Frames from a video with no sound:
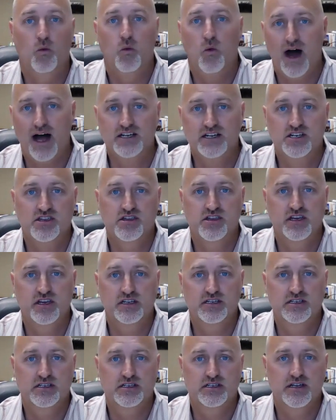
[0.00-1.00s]
watch
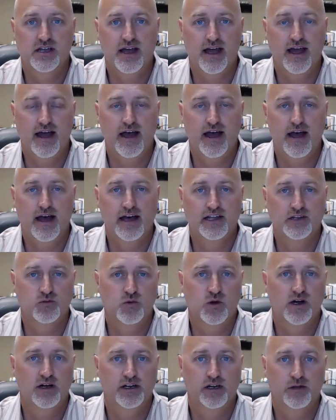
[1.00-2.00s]
this as
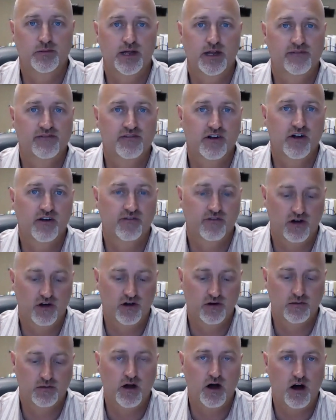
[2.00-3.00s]
well. It'll be up
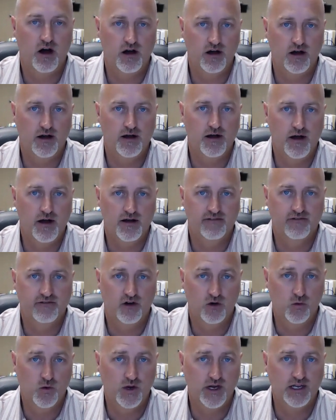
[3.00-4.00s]
for
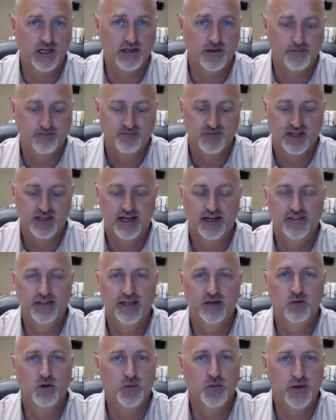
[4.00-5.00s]
a week, and
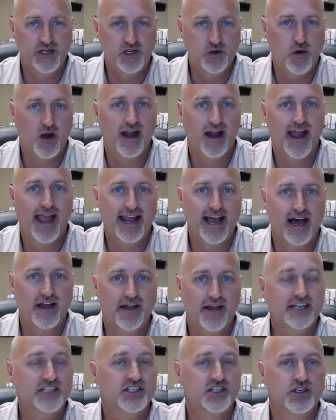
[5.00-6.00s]
then when we do our Hangout
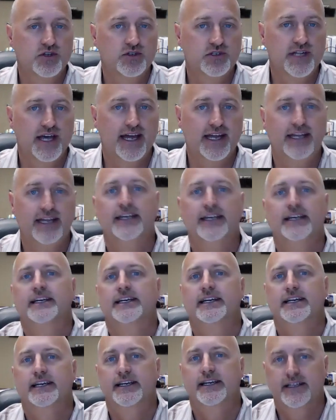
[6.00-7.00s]
next Tuesday,
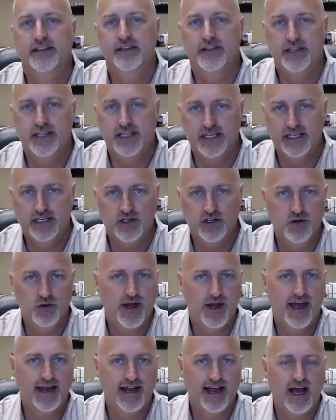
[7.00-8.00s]
the new
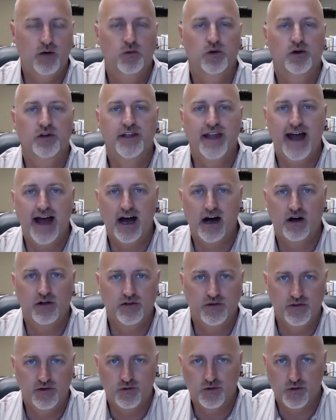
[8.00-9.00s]
Hangout
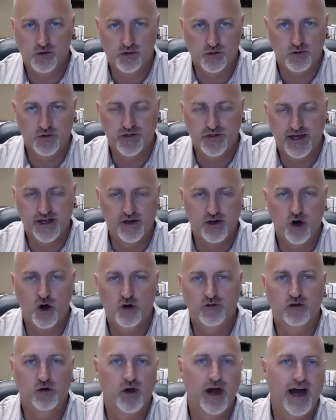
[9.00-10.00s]
will then
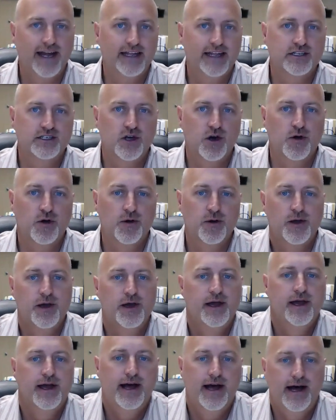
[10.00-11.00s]
override it. So,
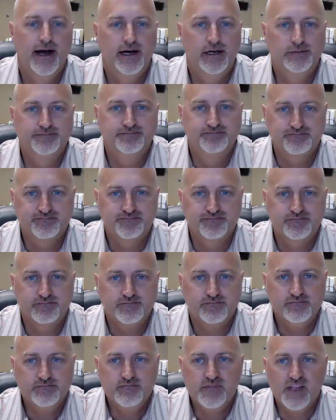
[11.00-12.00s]

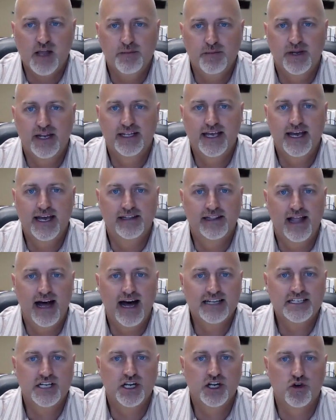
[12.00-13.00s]
but again,
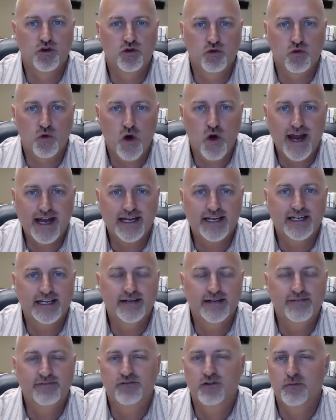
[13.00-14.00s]
lots of great
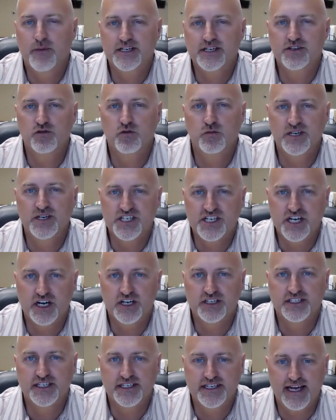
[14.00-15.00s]
information will be
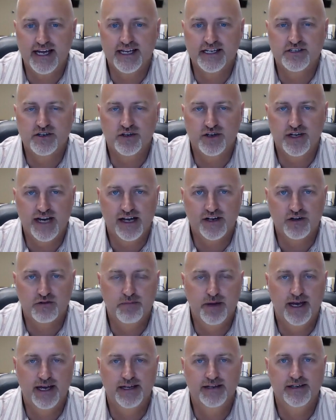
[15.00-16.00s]
shared today. So get out your
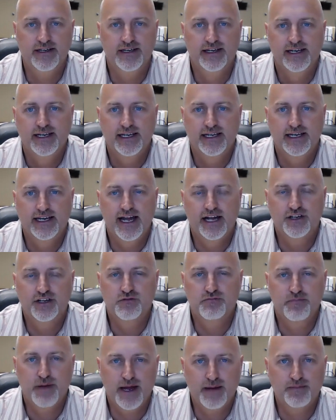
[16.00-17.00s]
pen, get out
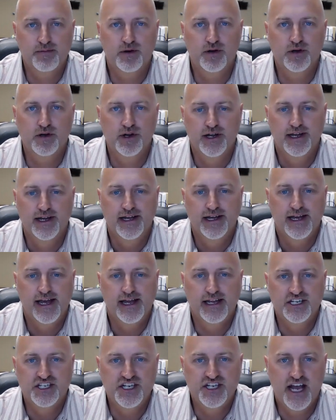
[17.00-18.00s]
your paper,
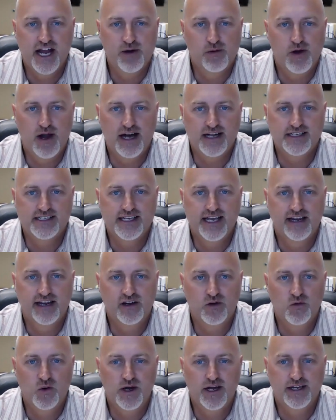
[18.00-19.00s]
and J-Rod, take
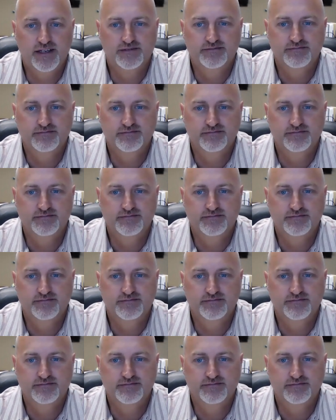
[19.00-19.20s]
it away.